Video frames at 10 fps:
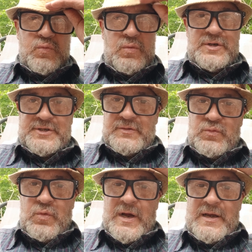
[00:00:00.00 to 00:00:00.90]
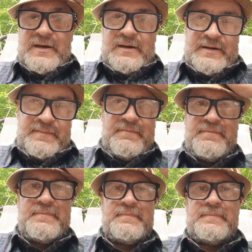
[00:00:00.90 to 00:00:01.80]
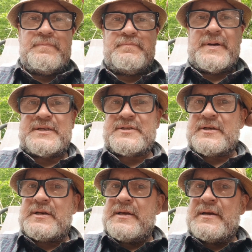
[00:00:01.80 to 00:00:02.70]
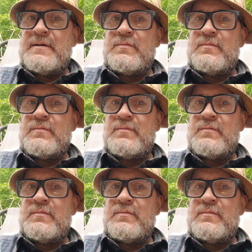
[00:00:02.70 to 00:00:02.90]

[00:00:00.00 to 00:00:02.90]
I said, well, I am basically